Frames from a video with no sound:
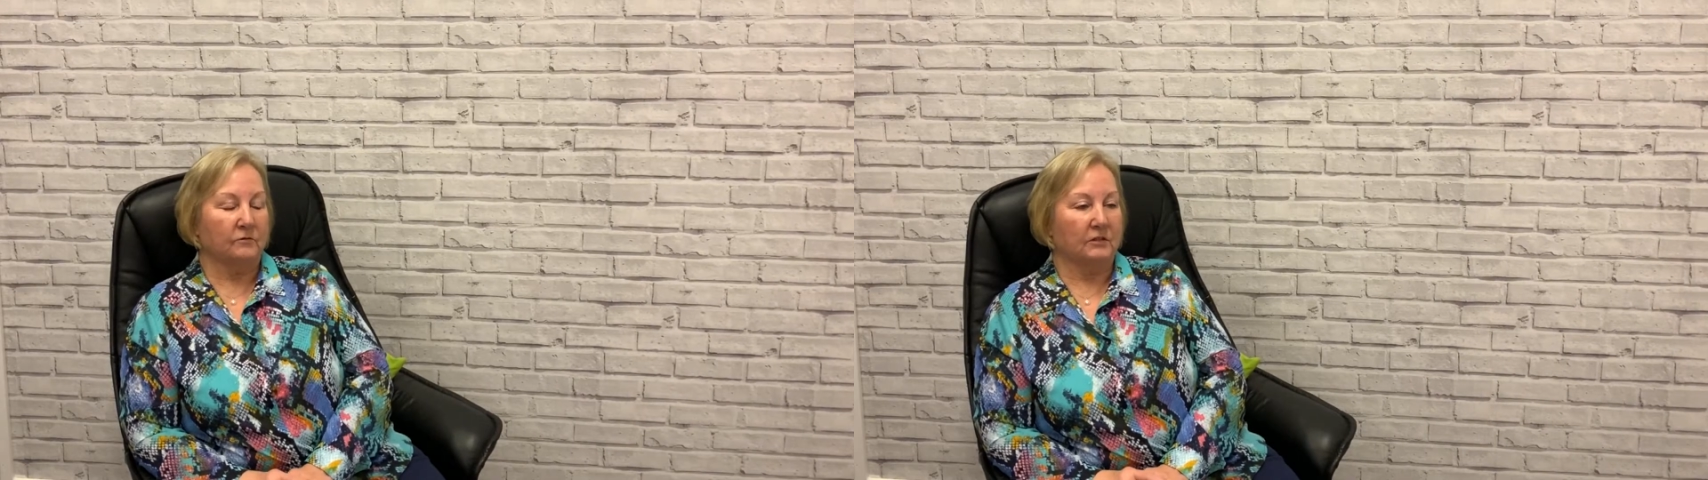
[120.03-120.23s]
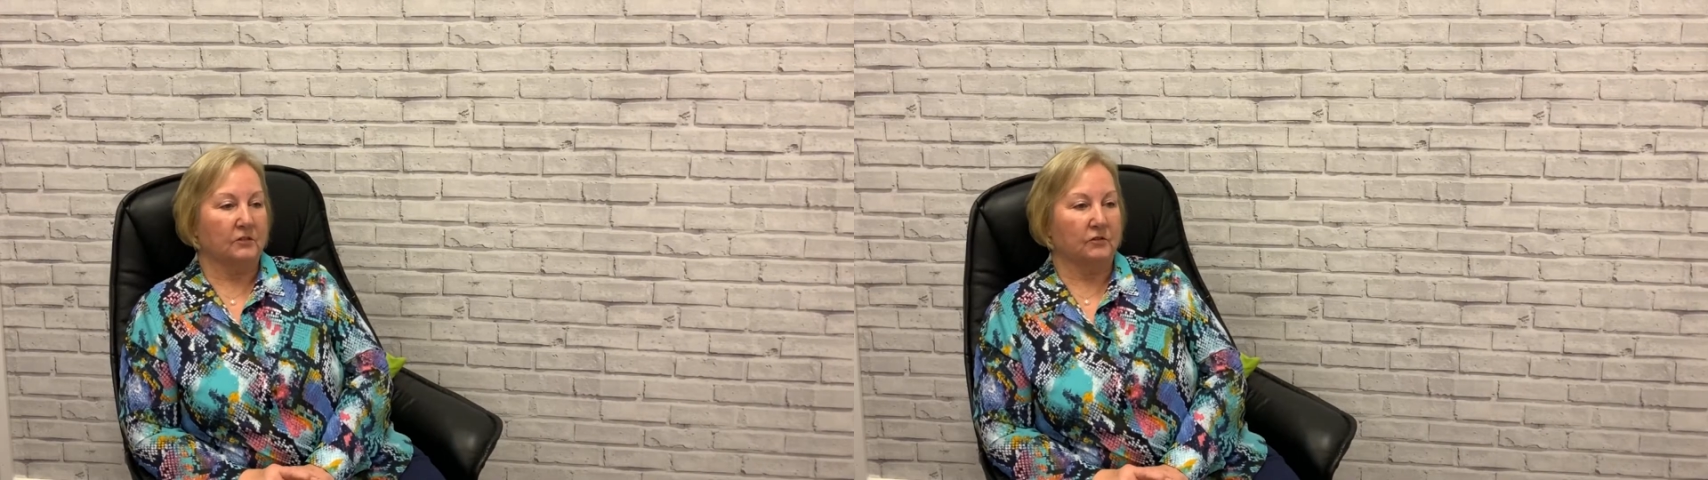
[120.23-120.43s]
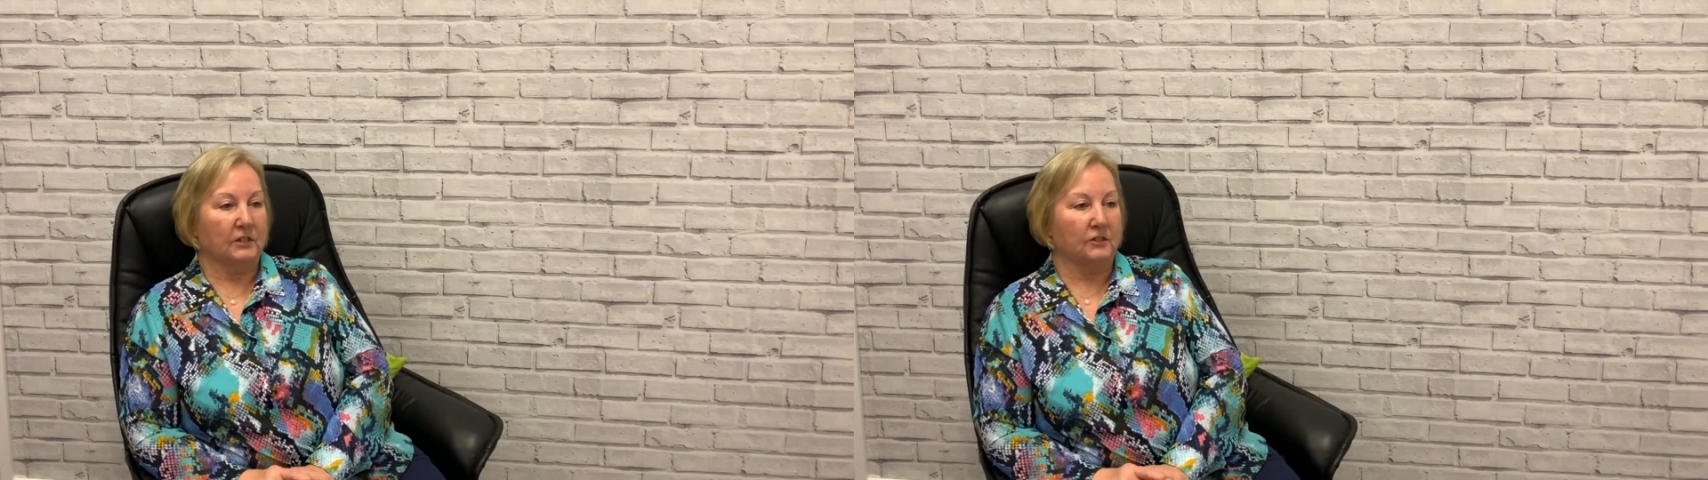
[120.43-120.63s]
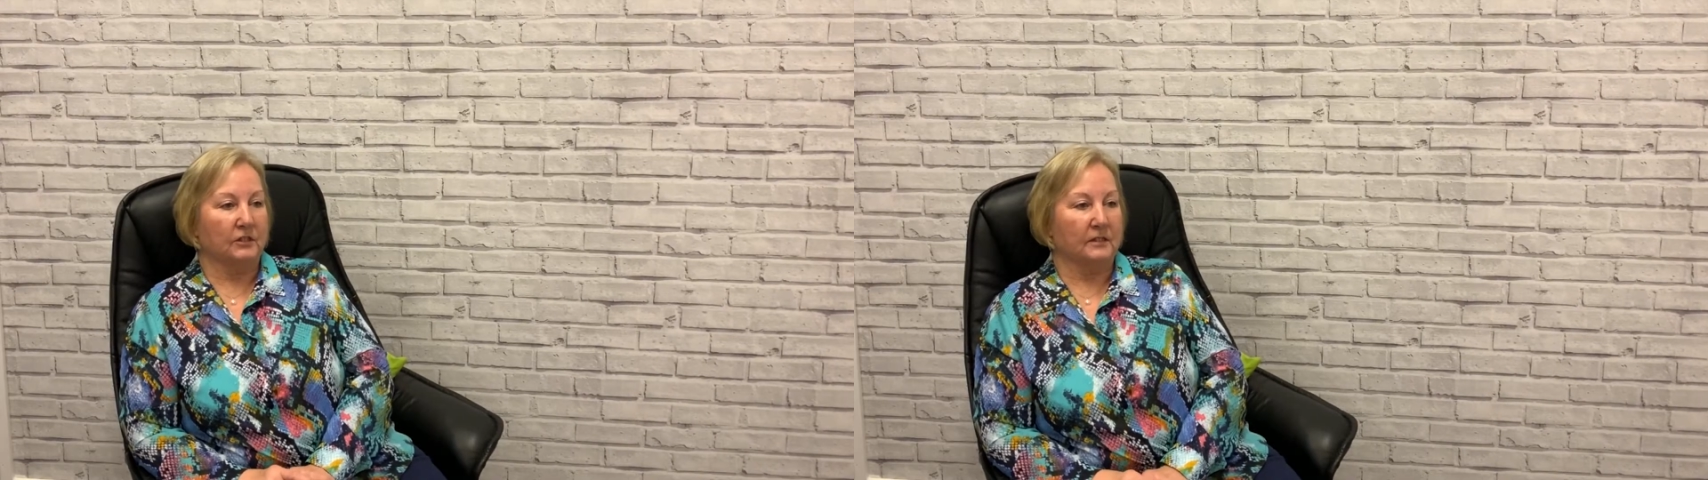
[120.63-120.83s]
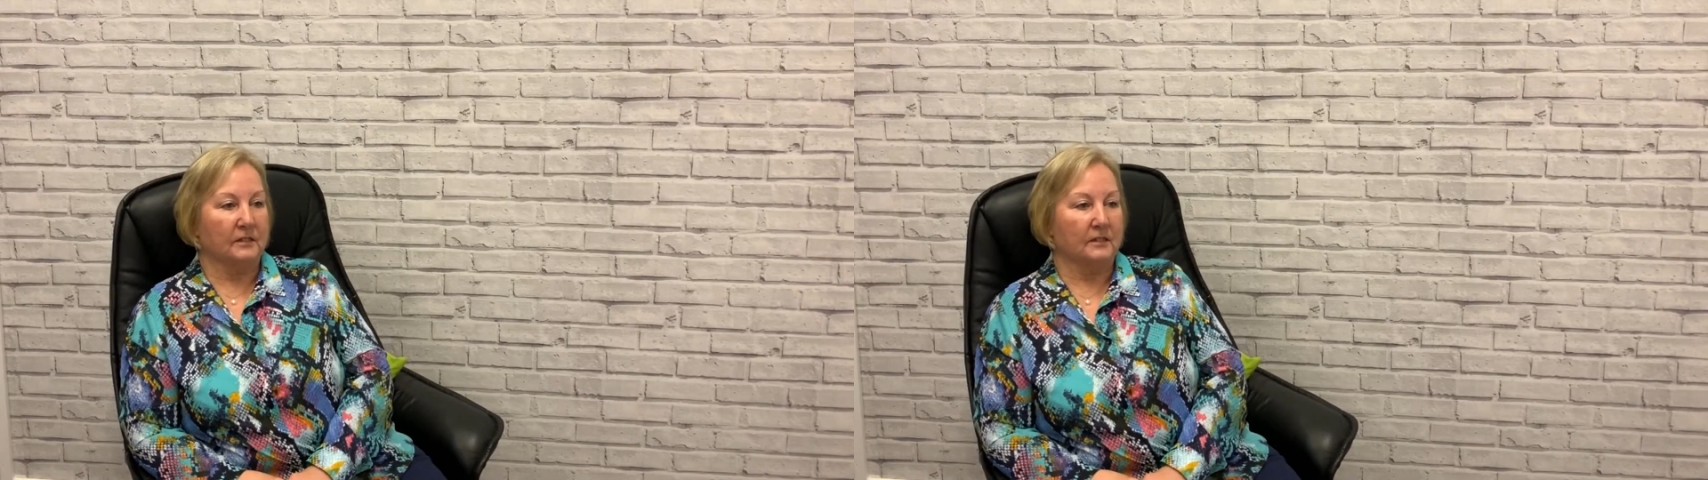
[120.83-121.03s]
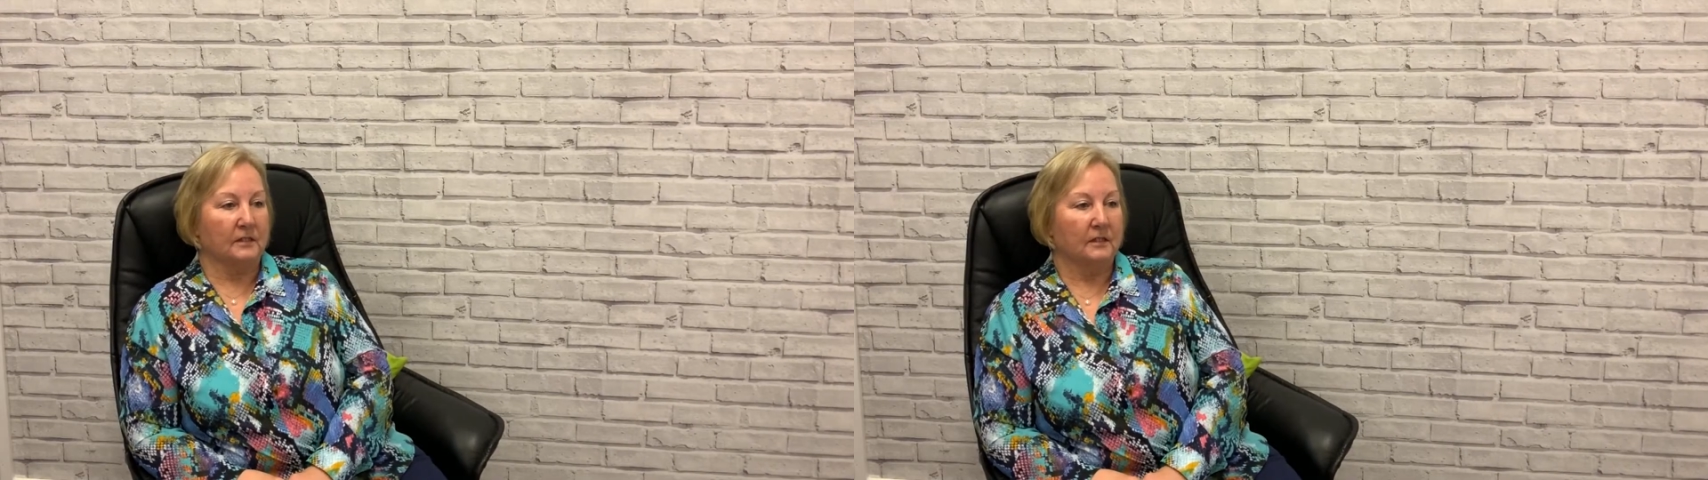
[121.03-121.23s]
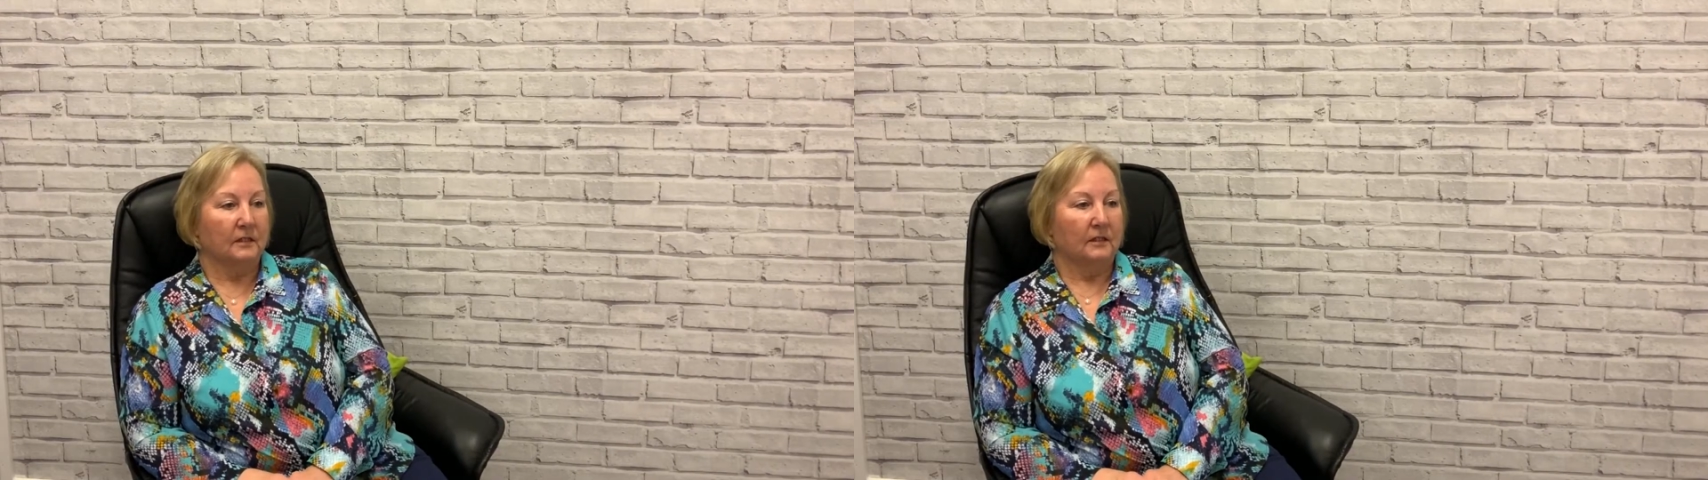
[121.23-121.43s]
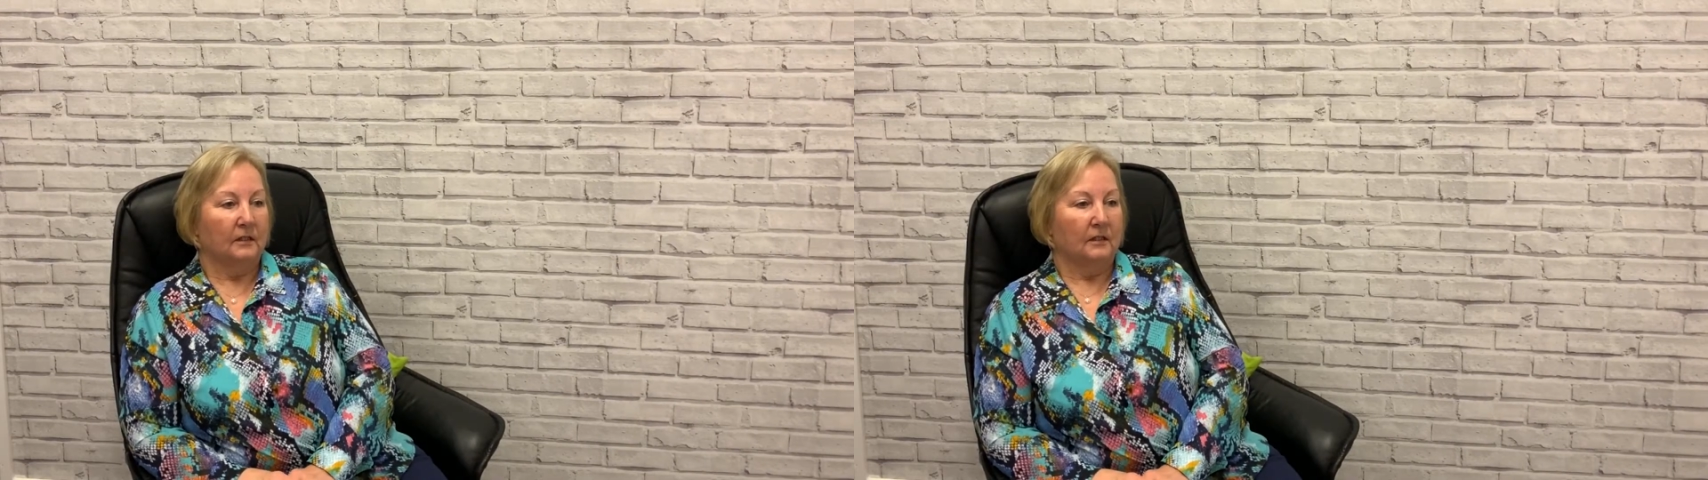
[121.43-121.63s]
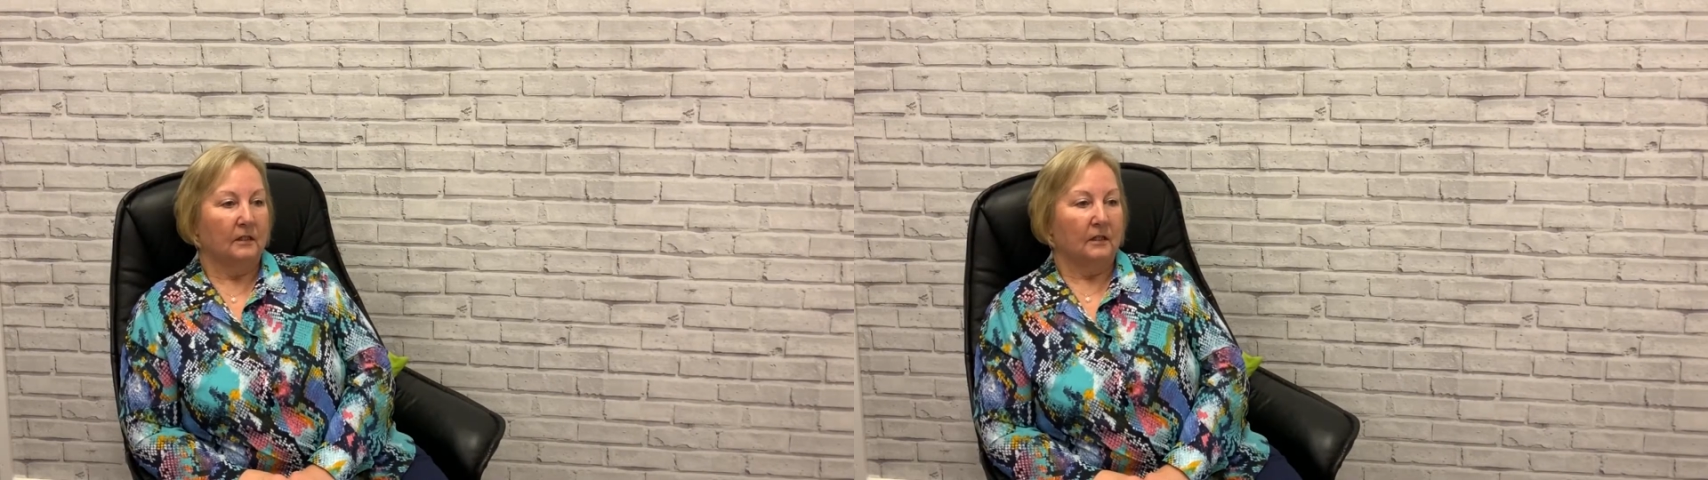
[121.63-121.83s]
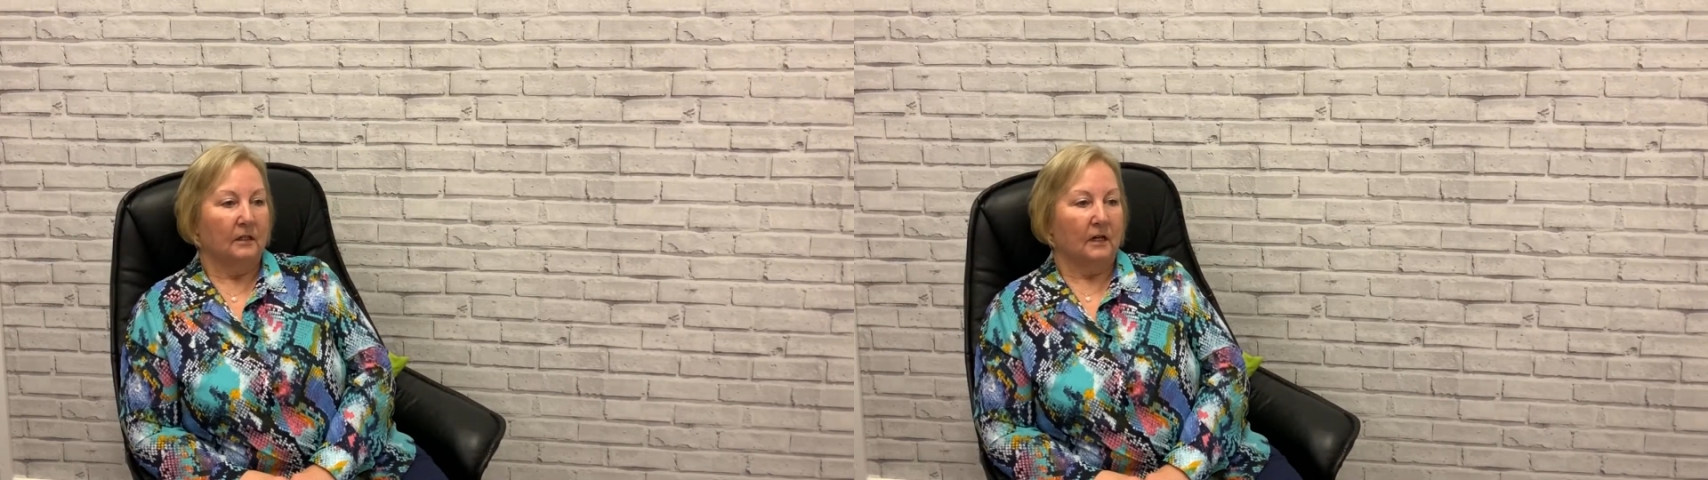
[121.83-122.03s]
restrictions,
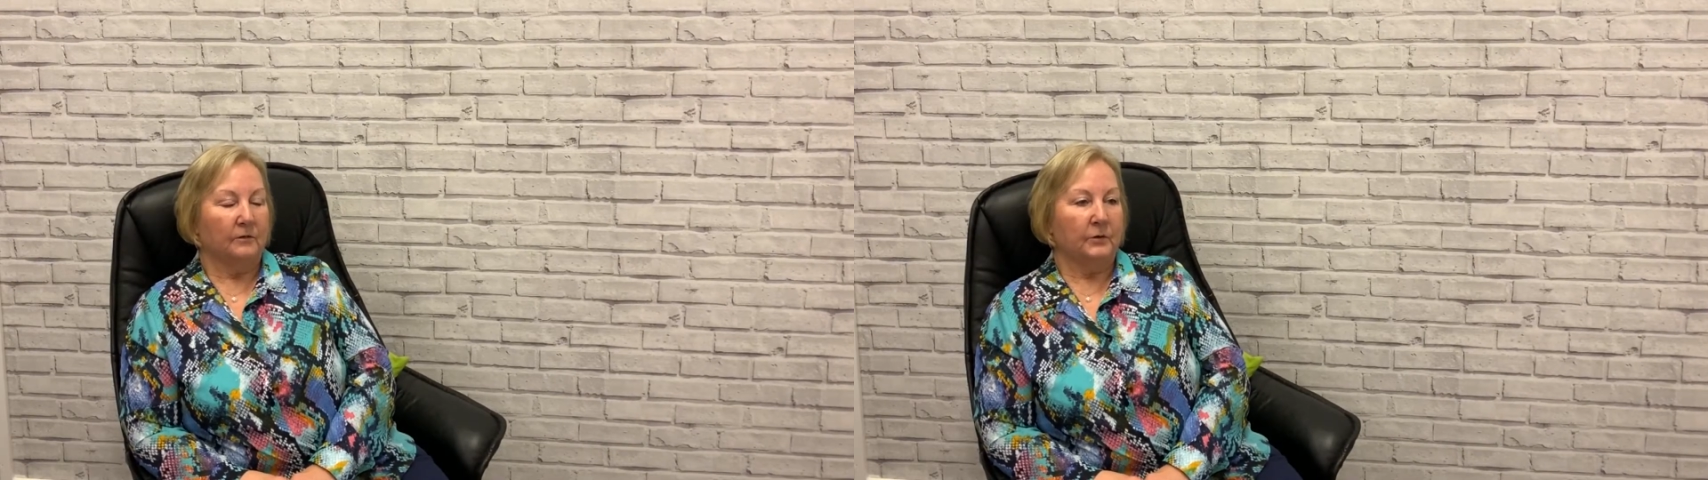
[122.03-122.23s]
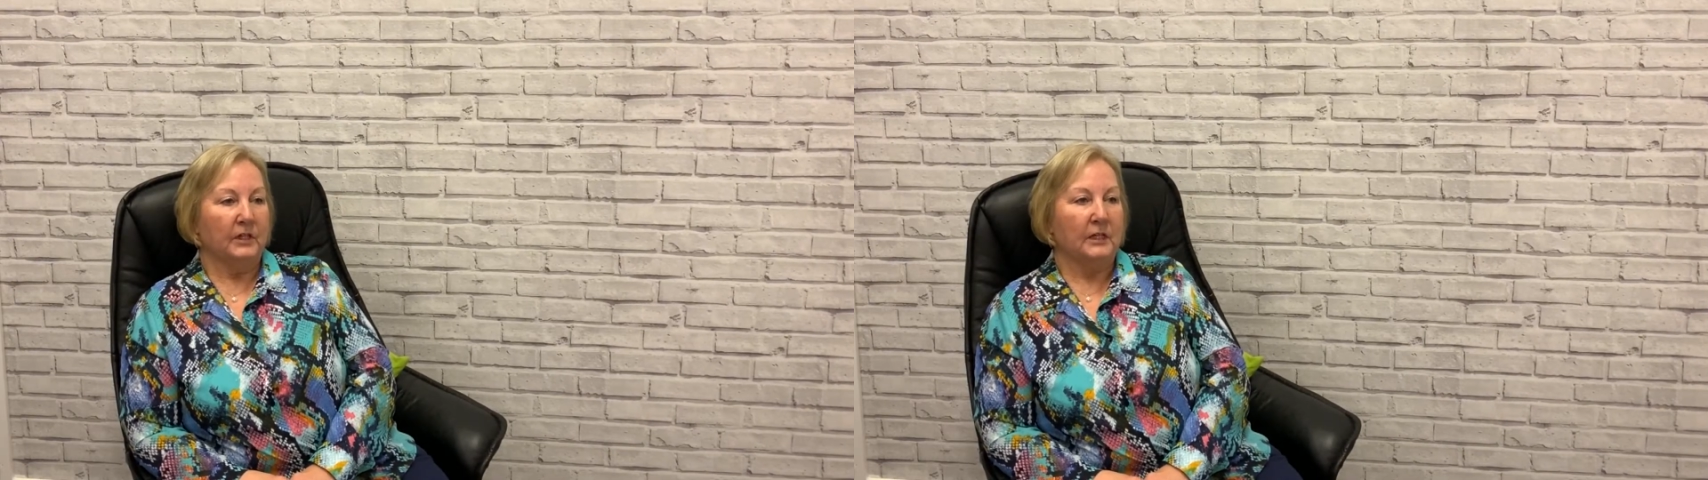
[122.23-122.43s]
I've really